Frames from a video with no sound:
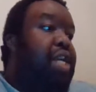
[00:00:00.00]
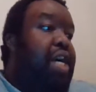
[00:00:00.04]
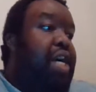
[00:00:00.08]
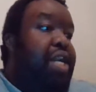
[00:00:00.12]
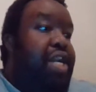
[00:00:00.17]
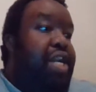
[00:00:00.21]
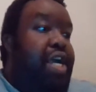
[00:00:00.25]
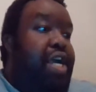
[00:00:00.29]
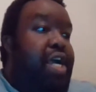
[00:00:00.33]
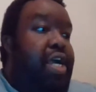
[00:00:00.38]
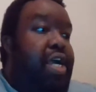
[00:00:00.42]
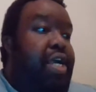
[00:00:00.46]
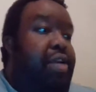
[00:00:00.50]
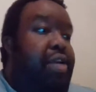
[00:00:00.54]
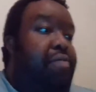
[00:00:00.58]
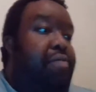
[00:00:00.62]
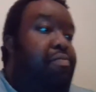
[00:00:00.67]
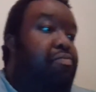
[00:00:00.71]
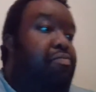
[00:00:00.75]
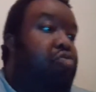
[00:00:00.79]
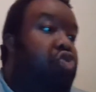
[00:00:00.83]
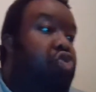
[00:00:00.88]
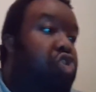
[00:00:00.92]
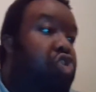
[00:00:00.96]
and
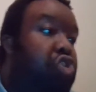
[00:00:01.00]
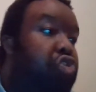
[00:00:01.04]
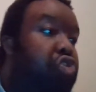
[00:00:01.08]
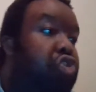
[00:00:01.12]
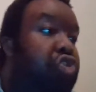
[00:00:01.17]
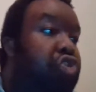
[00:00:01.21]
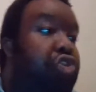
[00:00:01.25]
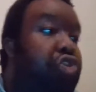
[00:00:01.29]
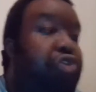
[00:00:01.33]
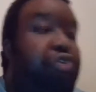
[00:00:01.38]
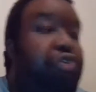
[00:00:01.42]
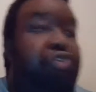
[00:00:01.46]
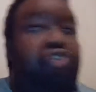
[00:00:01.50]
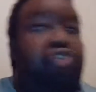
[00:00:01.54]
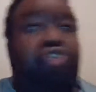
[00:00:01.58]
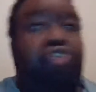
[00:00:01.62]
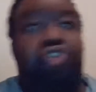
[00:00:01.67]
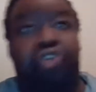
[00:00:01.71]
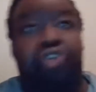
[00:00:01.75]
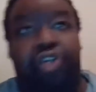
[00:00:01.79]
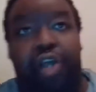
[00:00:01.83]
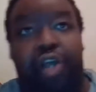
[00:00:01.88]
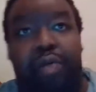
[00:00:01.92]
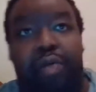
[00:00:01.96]
then due to
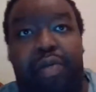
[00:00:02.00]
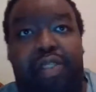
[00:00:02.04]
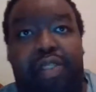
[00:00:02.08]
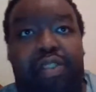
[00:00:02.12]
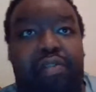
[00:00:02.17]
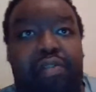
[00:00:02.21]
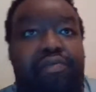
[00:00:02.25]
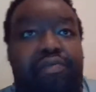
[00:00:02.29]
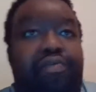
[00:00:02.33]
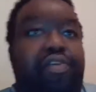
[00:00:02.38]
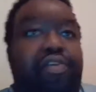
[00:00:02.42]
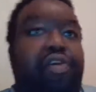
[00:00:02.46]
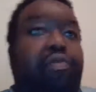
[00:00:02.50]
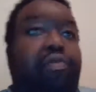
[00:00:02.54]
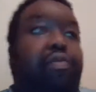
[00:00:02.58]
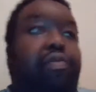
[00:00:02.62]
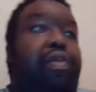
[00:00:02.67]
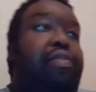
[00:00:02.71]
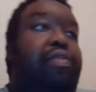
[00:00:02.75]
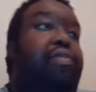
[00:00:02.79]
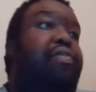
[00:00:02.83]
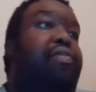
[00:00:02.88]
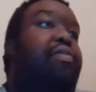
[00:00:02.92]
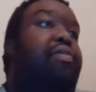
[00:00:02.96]
studio
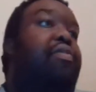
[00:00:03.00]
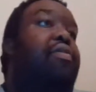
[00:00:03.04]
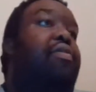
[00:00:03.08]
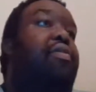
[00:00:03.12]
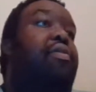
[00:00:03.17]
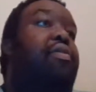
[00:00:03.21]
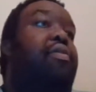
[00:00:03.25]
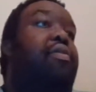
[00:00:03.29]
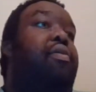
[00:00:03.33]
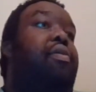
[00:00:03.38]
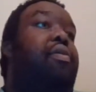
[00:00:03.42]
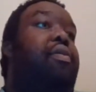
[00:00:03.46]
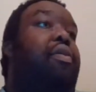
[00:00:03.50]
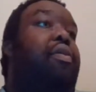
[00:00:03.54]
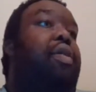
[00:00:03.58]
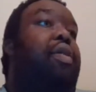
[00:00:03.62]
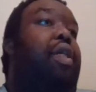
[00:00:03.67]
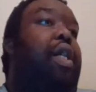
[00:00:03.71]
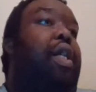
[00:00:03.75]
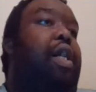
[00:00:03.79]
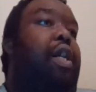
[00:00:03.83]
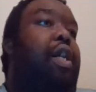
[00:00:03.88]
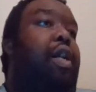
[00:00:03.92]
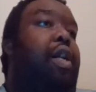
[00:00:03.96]
interference,
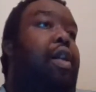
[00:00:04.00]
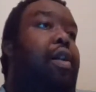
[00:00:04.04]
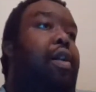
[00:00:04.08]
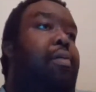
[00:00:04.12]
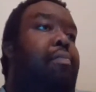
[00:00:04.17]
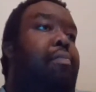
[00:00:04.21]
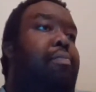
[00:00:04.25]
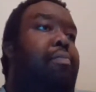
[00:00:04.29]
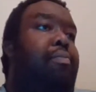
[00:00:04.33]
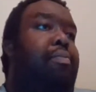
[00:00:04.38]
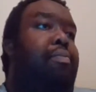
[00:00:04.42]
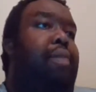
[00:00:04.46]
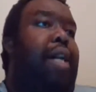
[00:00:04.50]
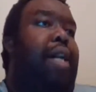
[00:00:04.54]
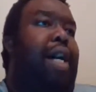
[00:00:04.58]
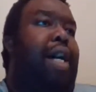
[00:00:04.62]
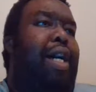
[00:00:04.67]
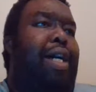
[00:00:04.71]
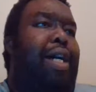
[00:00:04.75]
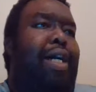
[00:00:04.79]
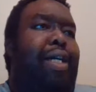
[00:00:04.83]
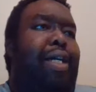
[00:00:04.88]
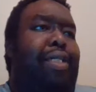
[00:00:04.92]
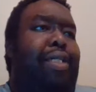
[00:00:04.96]
and
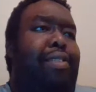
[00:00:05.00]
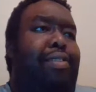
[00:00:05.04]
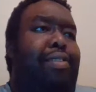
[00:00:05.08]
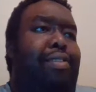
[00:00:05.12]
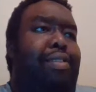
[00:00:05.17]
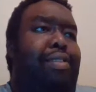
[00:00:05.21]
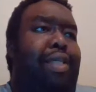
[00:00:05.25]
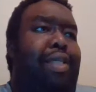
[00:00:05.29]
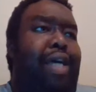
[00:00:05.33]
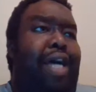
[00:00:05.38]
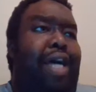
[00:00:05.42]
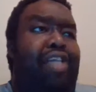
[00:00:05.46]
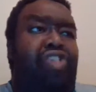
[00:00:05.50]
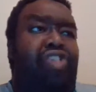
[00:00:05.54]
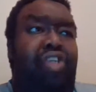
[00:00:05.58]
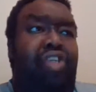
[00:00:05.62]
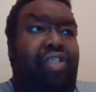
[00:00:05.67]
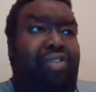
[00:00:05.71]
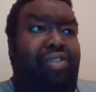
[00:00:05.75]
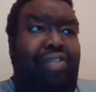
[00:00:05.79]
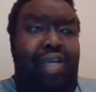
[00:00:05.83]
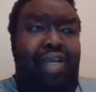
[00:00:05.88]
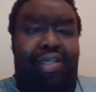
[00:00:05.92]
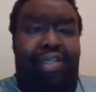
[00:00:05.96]

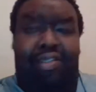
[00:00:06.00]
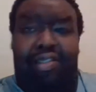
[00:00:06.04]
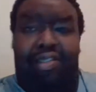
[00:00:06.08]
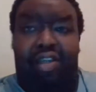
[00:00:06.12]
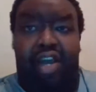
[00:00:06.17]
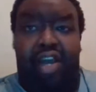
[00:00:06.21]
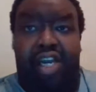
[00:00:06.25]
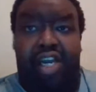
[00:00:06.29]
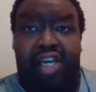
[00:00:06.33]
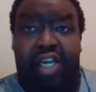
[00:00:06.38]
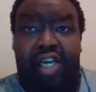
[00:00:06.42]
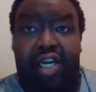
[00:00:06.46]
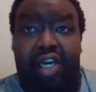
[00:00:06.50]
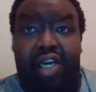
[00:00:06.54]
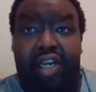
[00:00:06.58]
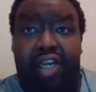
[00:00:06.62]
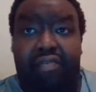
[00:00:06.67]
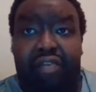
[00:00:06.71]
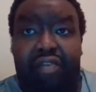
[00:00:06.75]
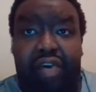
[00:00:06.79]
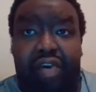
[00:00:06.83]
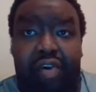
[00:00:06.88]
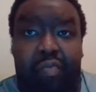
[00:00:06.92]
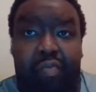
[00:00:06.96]
actually Zack Snyder
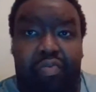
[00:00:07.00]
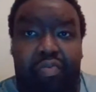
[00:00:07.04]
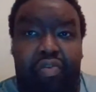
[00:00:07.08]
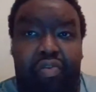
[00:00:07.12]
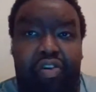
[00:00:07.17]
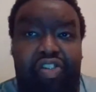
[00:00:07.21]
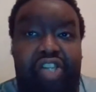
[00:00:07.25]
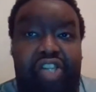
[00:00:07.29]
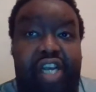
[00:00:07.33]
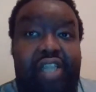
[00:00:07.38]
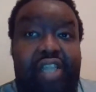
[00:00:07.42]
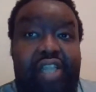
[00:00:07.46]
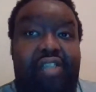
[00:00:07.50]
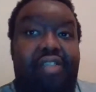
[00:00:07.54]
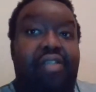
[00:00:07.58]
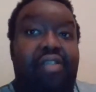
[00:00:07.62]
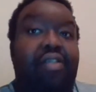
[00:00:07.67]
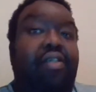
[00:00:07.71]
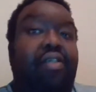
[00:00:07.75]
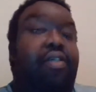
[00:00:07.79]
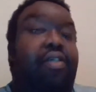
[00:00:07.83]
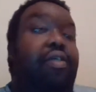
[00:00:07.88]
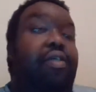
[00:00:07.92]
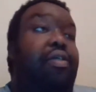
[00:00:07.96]
leaving the project
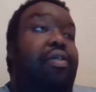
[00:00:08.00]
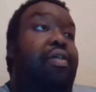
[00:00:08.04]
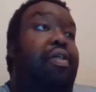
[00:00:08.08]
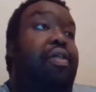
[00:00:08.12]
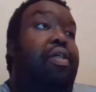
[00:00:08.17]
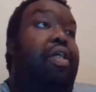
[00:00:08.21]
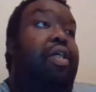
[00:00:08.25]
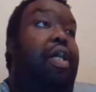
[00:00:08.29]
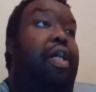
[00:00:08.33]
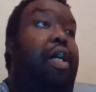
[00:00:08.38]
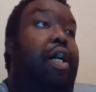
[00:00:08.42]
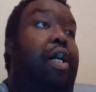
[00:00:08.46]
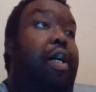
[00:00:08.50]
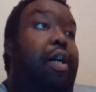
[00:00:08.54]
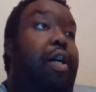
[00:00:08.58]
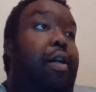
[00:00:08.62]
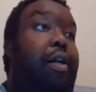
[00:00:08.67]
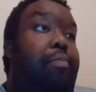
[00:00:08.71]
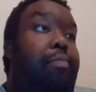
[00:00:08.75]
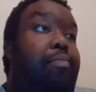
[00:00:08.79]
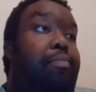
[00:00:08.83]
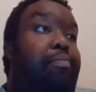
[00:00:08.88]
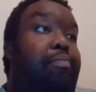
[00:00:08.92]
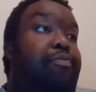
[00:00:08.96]

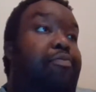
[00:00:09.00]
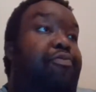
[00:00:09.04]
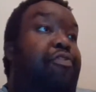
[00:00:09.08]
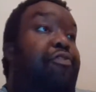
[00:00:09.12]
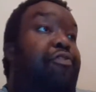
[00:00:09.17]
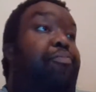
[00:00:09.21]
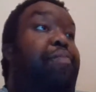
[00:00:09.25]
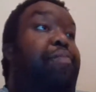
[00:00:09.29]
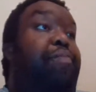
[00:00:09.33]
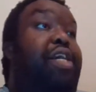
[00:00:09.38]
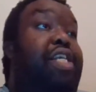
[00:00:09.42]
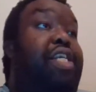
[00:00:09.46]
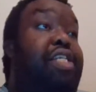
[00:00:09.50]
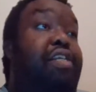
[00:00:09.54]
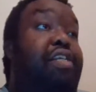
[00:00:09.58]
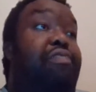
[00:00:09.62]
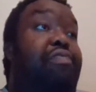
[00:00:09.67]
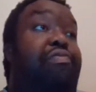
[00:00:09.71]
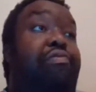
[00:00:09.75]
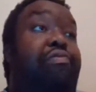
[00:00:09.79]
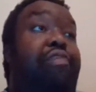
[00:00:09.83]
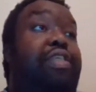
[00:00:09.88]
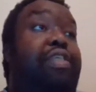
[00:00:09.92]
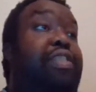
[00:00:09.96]
for many
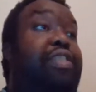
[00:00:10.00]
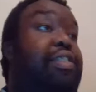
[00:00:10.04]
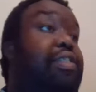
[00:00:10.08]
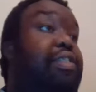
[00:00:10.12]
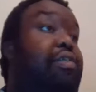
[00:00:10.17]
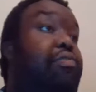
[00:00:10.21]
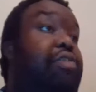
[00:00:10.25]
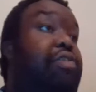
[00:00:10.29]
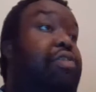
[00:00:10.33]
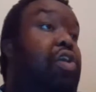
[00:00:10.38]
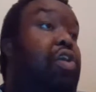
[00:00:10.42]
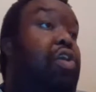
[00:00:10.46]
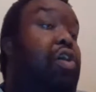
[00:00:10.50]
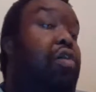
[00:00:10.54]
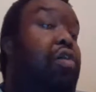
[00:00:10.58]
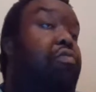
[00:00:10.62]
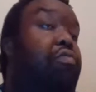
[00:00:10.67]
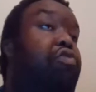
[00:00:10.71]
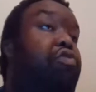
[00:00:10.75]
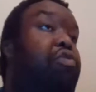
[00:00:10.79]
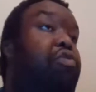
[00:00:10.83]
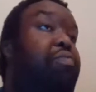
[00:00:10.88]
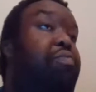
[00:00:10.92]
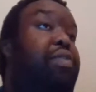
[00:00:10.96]
different reasons. There was a lot of
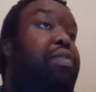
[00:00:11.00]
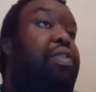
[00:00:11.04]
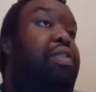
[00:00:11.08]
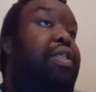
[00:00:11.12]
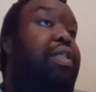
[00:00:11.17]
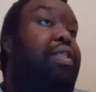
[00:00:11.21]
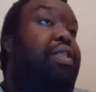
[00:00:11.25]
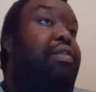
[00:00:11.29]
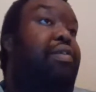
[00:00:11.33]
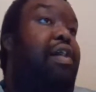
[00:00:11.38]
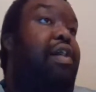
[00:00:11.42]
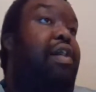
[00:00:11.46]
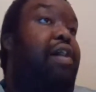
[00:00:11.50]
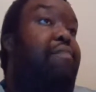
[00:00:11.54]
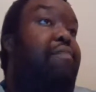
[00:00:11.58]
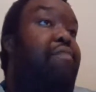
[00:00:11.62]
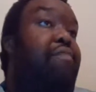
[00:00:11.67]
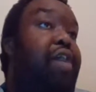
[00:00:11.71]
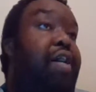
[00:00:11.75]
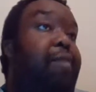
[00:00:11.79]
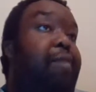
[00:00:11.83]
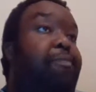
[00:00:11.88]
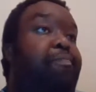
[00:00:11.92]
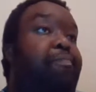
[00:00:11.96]
rumors at the time
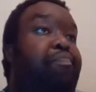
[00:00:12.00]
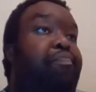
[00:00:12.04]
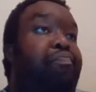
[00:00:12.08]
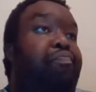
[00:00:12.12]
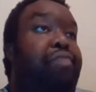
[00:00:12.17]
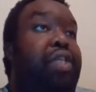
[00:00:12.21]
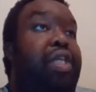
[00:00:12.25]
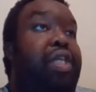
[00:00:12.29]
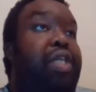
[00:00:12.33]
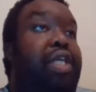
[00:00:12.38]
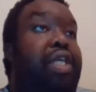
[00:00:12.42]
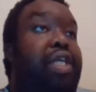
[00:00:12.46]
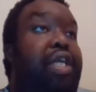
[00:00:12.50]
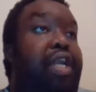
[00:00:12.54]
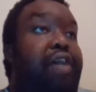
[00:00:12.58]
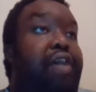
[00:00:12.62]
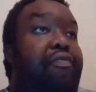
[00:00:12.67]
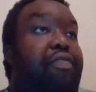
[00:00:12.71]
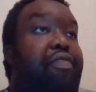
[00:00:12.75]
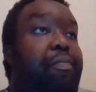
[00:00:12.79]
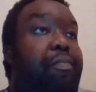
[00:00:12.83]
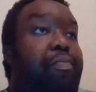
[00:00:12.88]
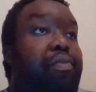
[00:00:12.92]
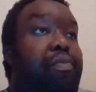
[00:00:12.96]
that he
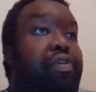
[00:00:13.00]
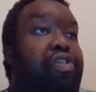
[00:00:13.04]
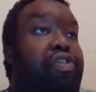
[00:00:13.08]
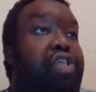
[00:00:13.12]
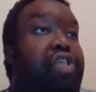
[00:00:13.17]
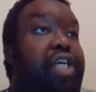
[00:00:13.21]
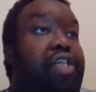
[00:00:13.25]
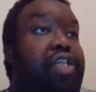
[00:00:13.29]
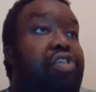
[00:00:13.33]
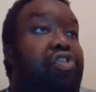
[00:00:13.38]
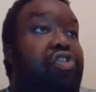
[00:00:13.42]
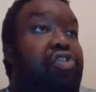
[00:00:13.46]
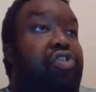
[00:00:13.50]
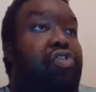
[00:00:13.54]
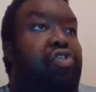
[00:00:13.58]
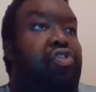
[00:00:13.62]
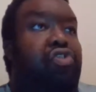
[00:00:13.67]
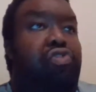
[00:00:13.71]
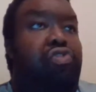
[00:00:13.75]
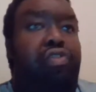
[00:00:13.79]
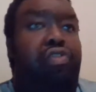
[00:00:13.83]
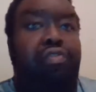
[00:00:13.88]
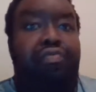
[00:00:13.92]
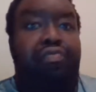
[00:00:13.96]
left the project
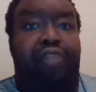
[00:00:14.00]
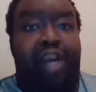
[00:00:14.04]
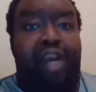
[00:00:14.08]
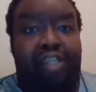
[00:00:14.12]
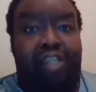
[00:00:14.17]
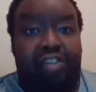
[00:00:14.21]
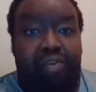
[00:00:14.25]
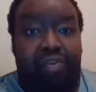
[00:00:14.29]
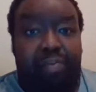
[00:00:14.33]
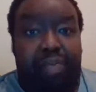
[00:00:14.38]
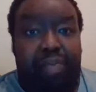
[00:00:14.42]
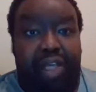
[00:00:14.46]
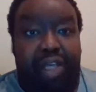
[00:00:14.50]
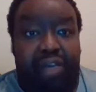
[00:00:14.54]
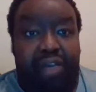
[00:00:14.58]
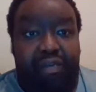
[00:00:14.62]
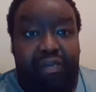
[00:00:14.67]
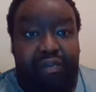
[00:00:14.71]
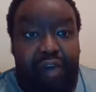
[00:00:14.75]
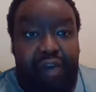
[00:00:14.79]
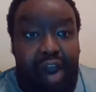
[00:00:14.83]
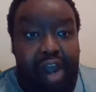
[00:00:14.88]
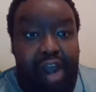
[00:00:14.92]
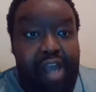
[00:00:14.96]
due to the fact of being
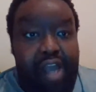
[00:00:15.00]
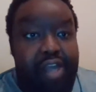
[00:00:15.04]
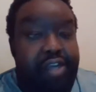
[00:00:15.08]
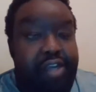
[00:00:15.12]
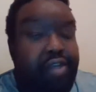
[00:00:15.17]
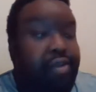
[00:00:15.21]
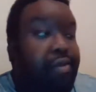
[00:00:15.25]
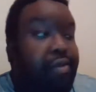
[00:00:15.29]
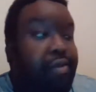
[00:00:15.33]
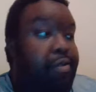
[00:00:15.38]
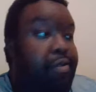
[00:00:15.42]
fired.